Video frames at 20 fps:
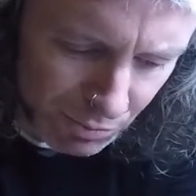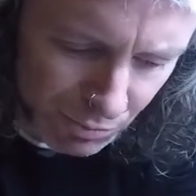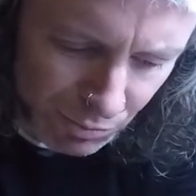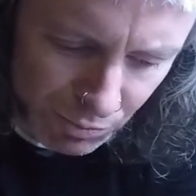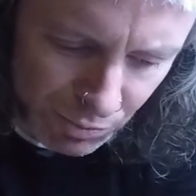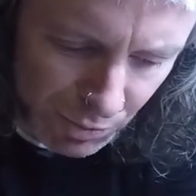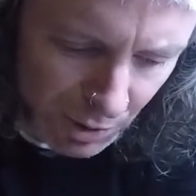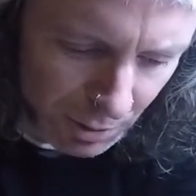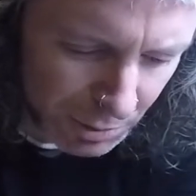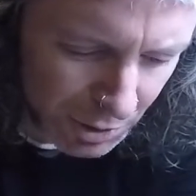
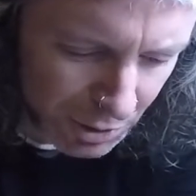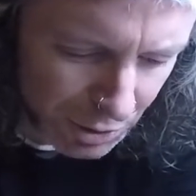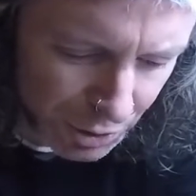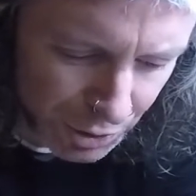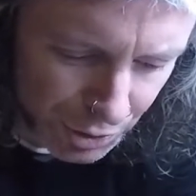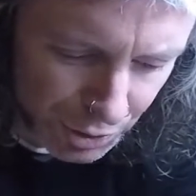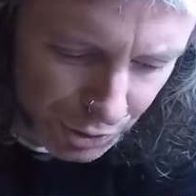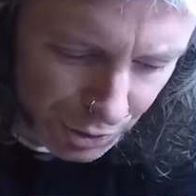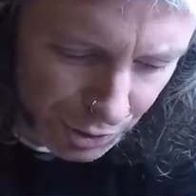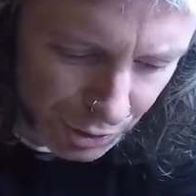maybe
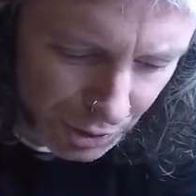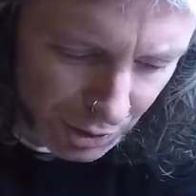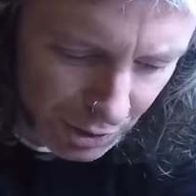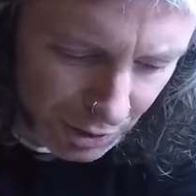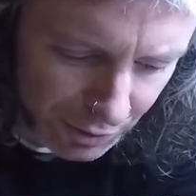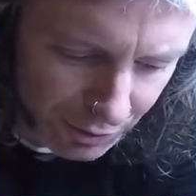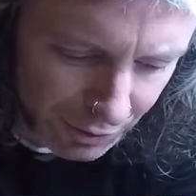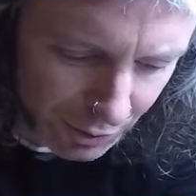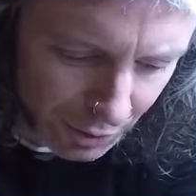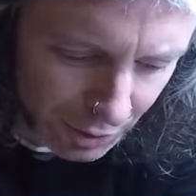
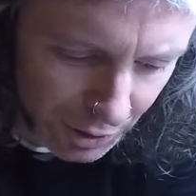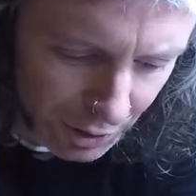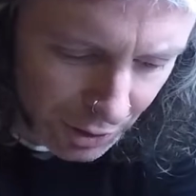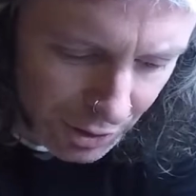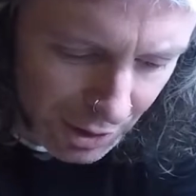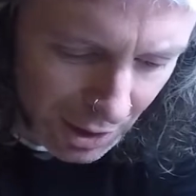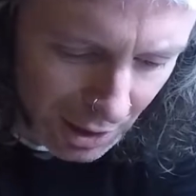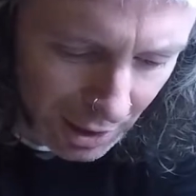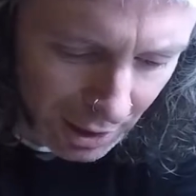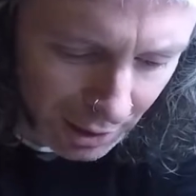3-4
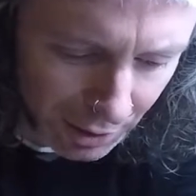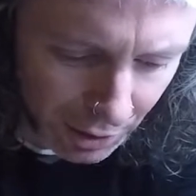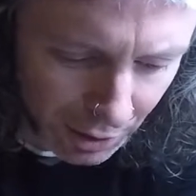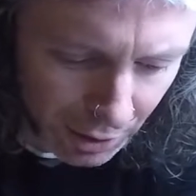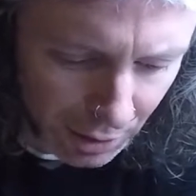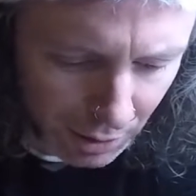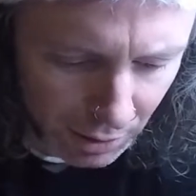years later,